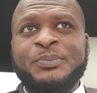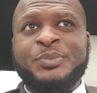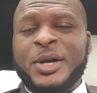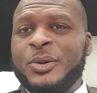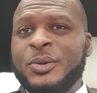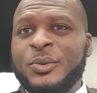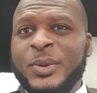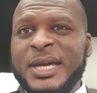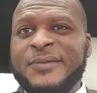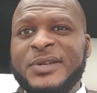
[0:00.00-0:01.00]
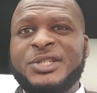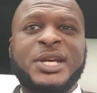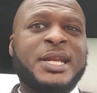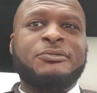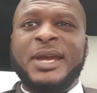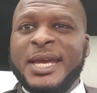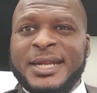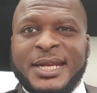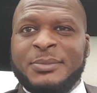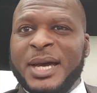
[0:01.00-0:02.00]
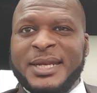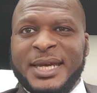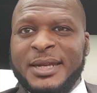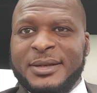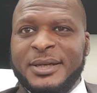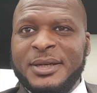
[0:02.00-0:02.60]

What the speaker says: but we haven't generated any money in.